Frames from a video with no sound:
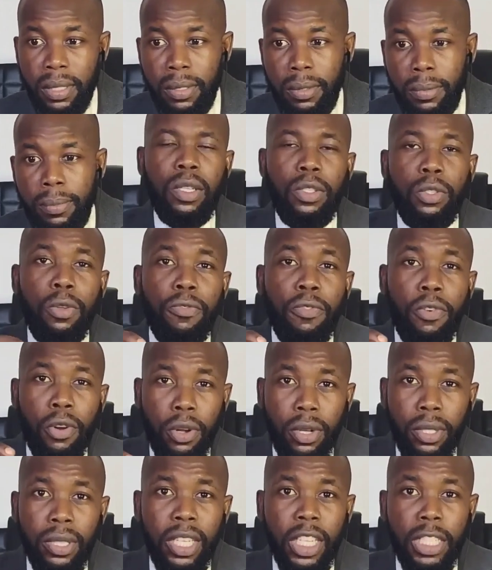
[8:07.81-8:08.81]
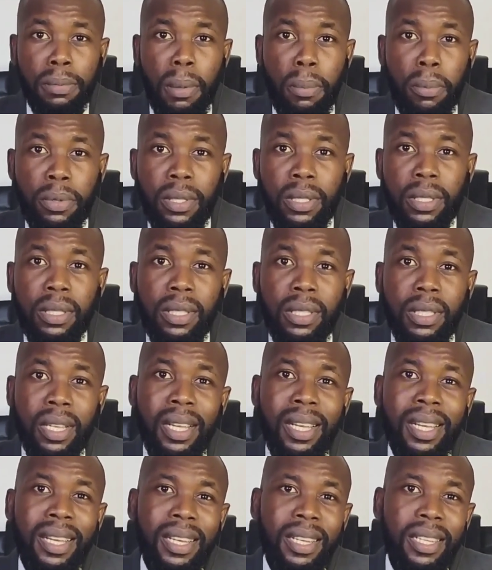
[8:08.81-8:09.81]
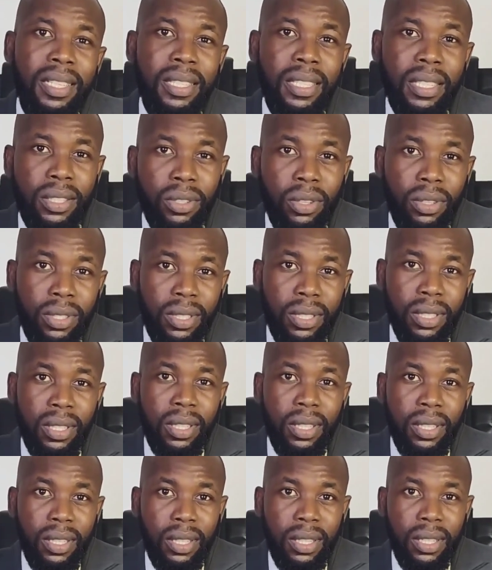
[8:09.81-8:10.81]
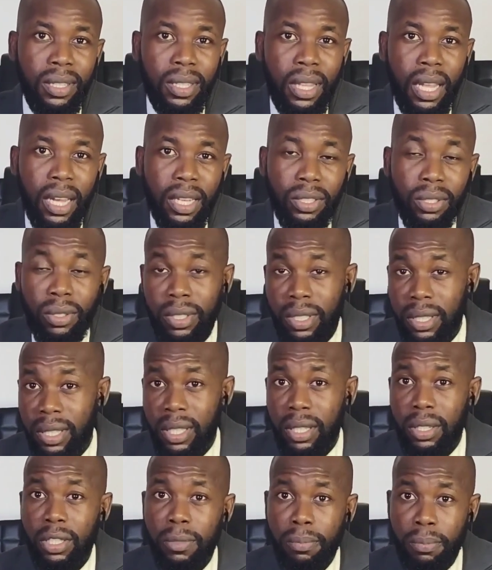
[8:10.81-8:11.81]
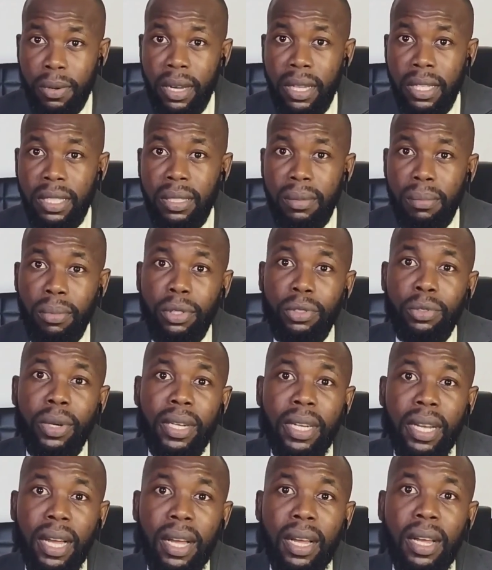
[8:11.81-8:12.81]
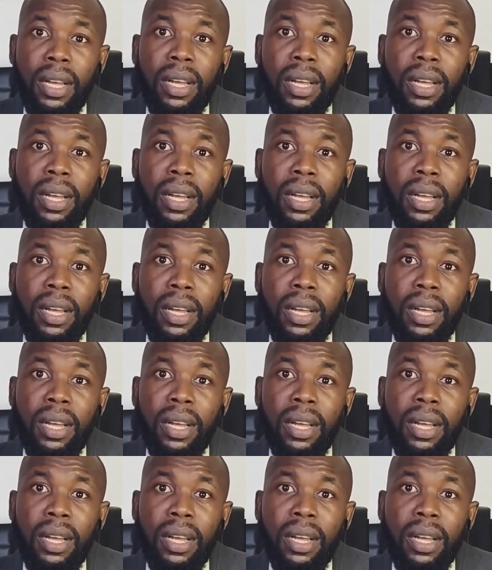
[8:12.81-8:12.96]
So for context purposes, it is not a tax on the sales price, but rather